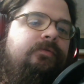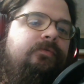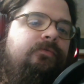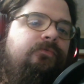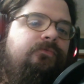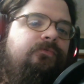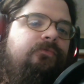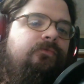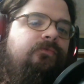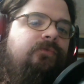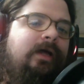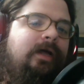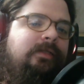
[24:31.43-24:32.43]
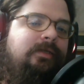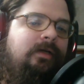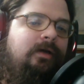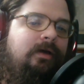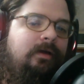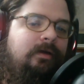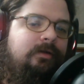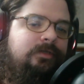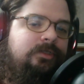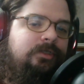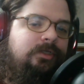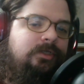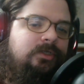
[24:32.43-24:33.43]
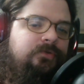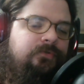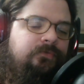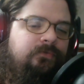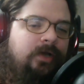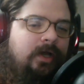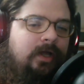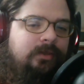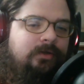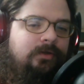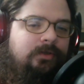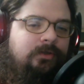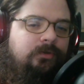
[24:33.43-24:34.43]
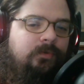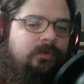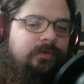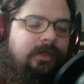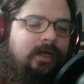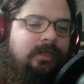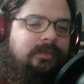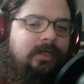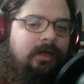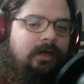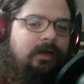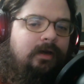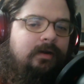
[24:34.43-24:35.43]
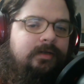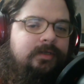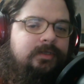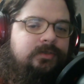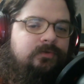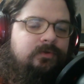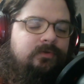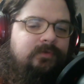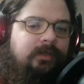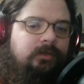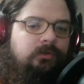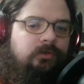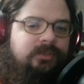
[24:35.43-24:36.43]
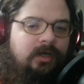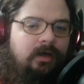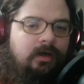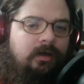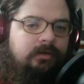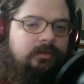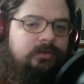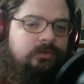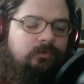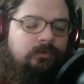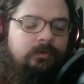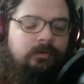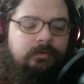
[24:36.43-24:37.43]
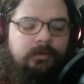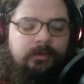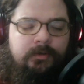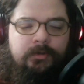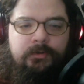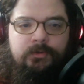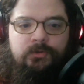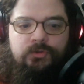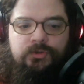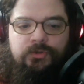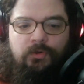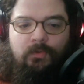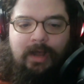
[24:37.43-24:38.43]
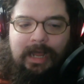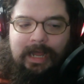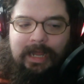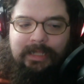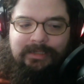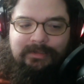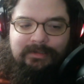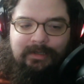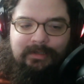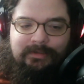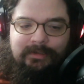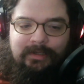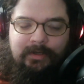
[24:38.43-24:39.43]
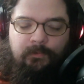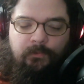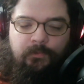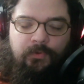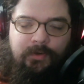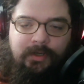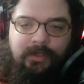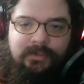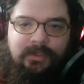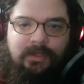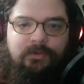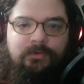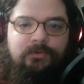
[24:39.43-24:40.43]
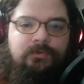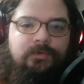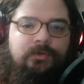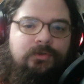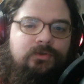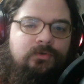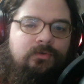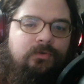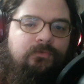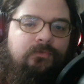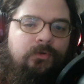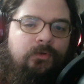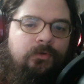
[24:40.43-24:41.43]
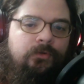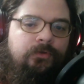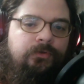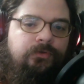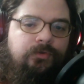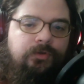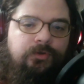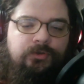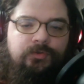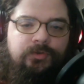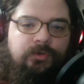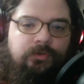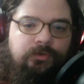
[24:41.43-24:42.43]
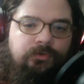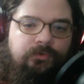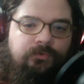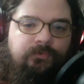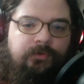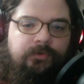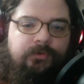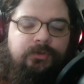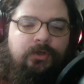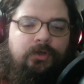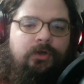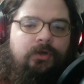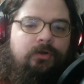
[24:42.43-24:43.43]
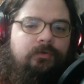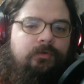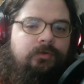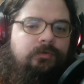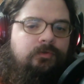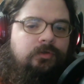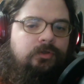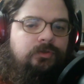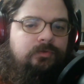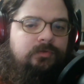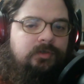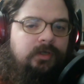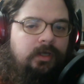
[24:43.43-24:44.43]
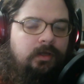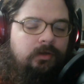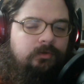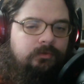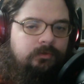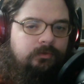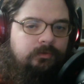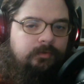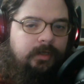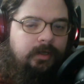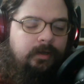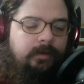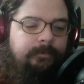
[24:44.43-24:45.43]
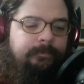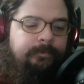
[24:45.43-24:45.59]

Vatar suggests father a little more than Atar is sort of like Tar is lord. So I think that putting it together, you can sort of you could choose Iluvatar or you could choose Eru, right?